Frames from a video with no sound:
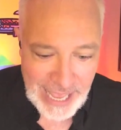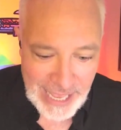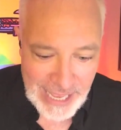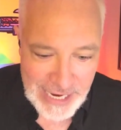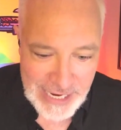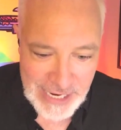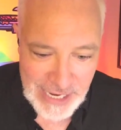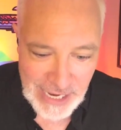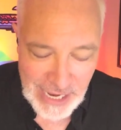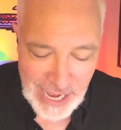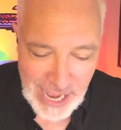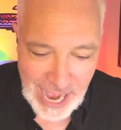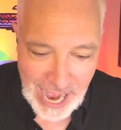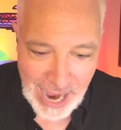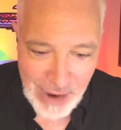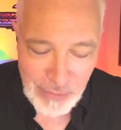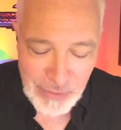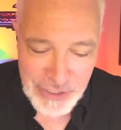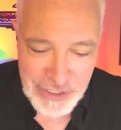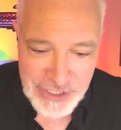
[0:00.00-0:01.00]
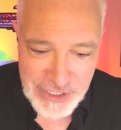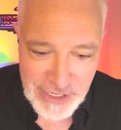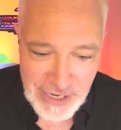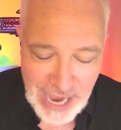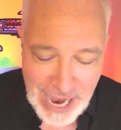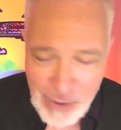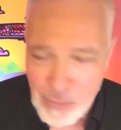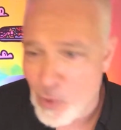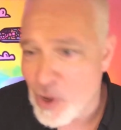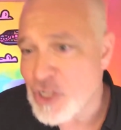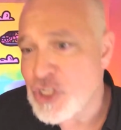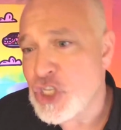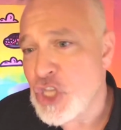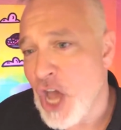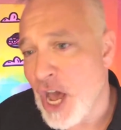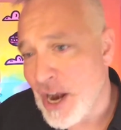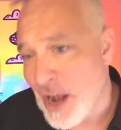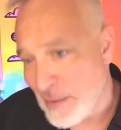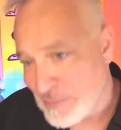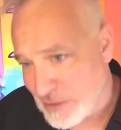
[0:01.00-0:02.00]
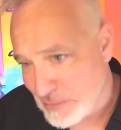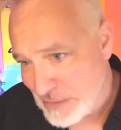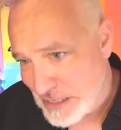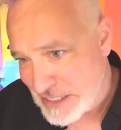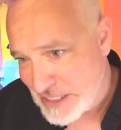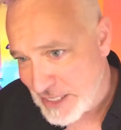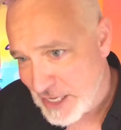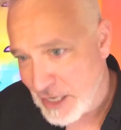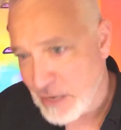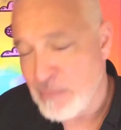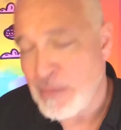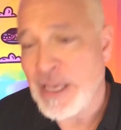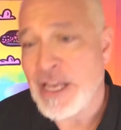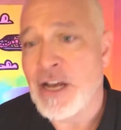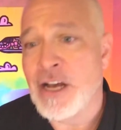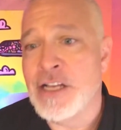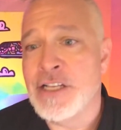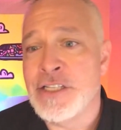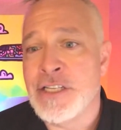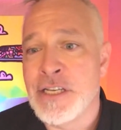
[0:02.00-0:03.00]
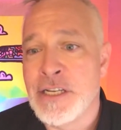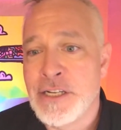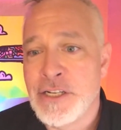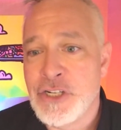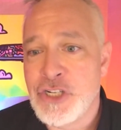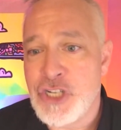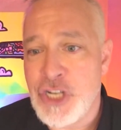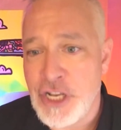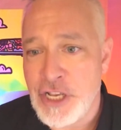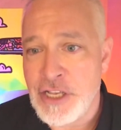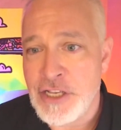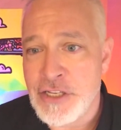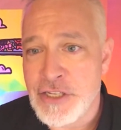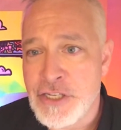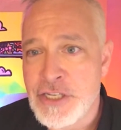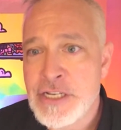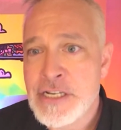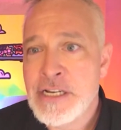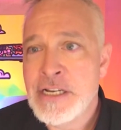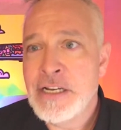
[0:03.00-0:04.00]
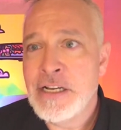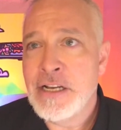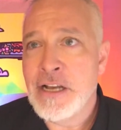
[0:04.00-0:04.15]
And I was, I was not optimistic because she's,